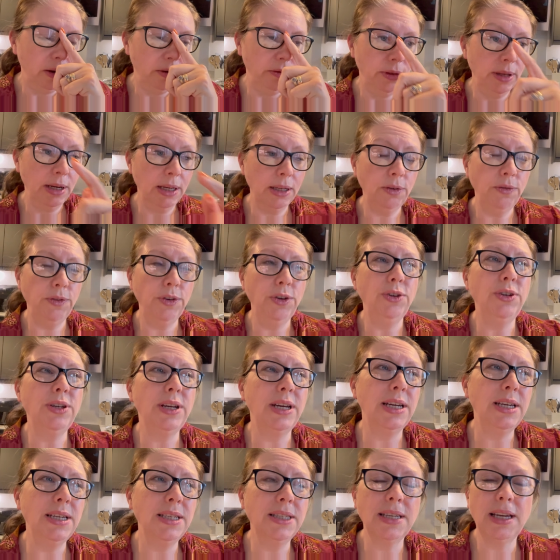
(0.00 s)
Over the last few
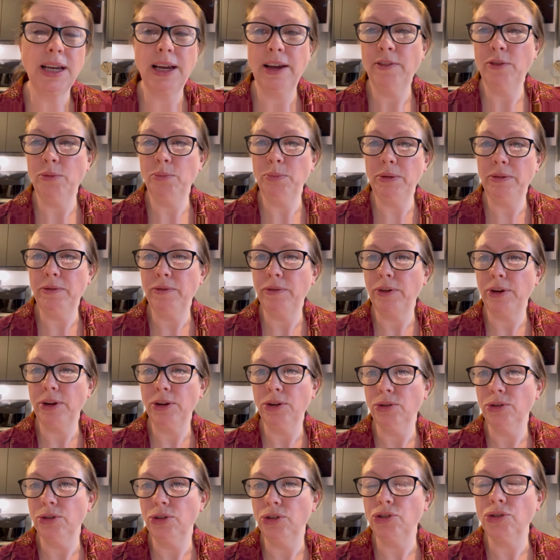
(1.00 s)
days, I haven't been very
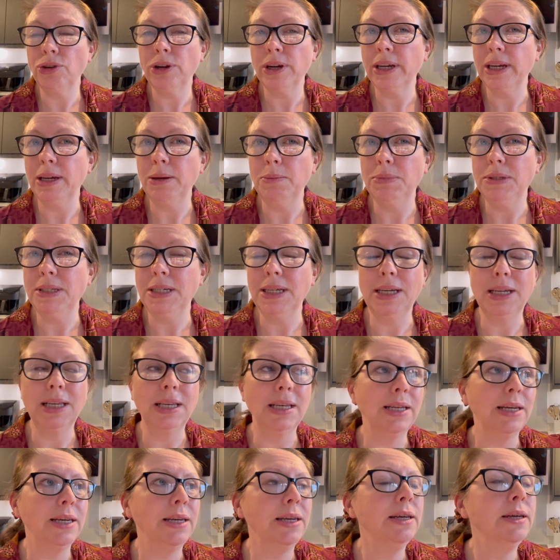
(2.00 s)
good at tracking
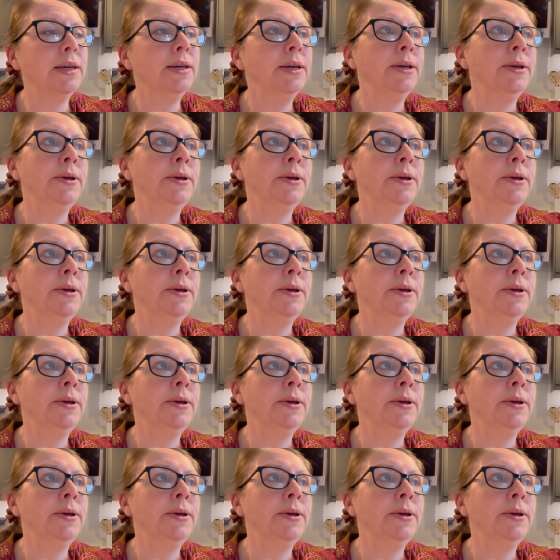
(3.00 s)
particularly,